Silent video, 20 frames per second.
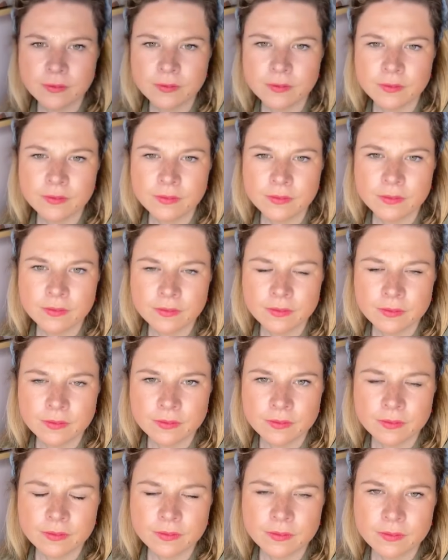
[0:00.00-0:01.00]

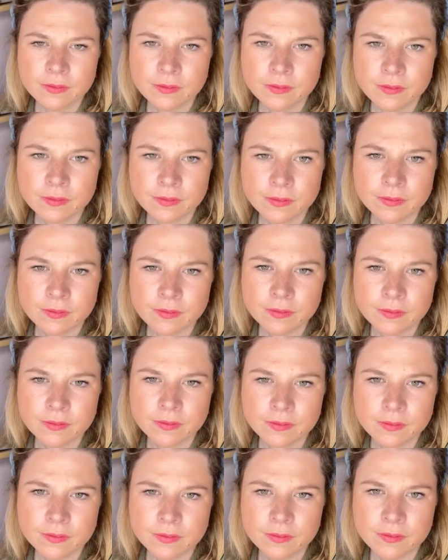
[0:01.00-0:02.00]

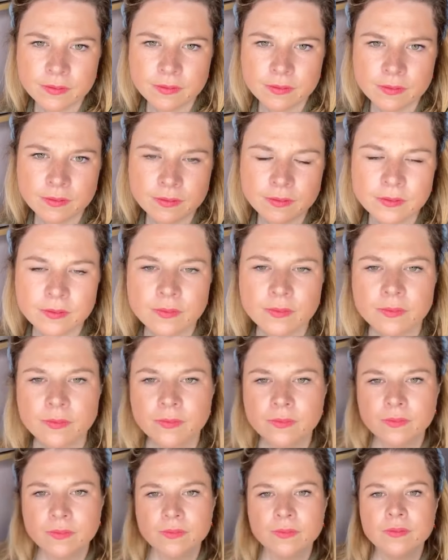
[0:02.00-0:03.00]

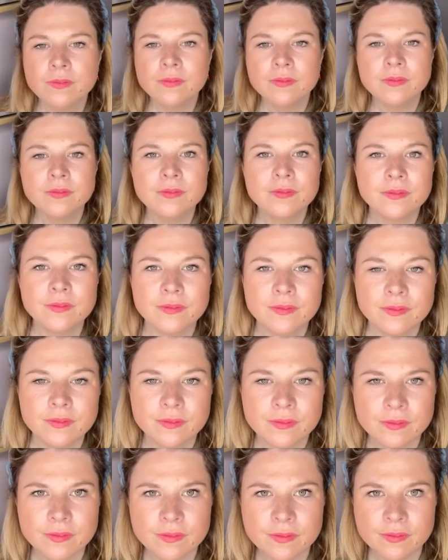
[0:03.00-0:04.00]

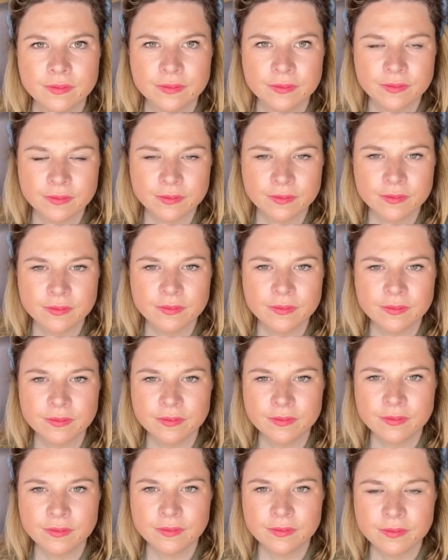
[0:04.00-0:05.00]

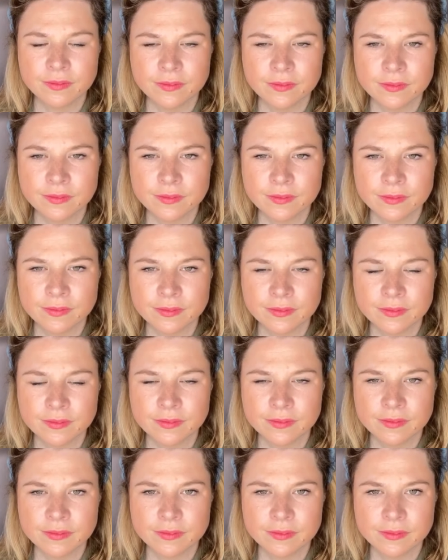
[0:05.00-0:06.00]

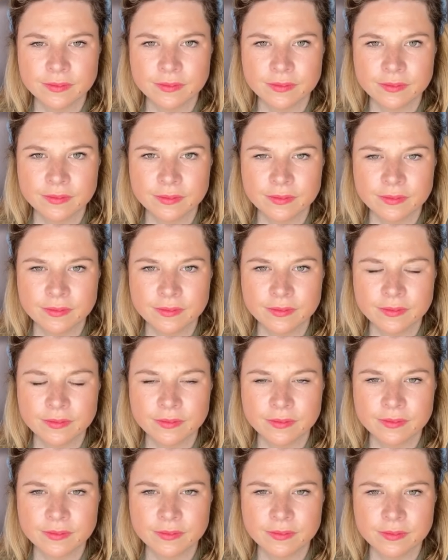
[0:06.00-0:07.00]

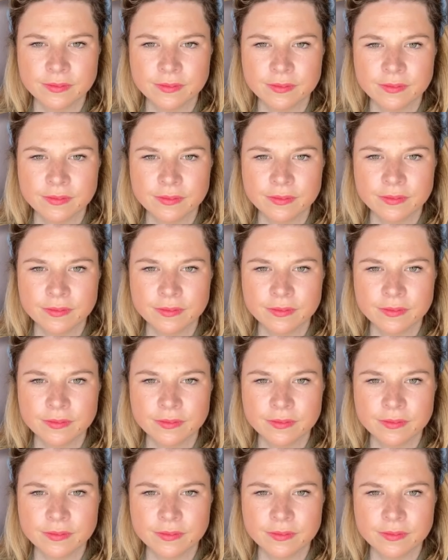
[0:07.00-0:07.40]
[no speech]